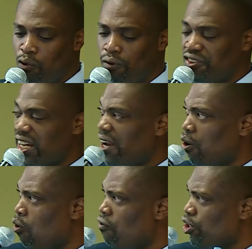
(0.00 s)
we've done
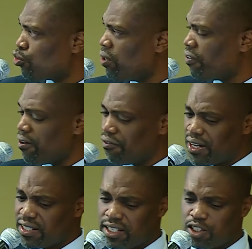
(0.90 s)
over 25
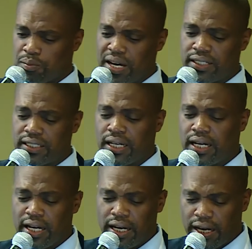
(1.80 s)
assessments
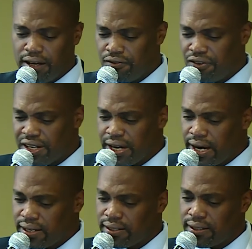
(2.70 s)
in
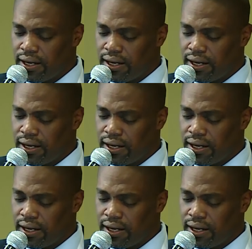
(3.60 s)
various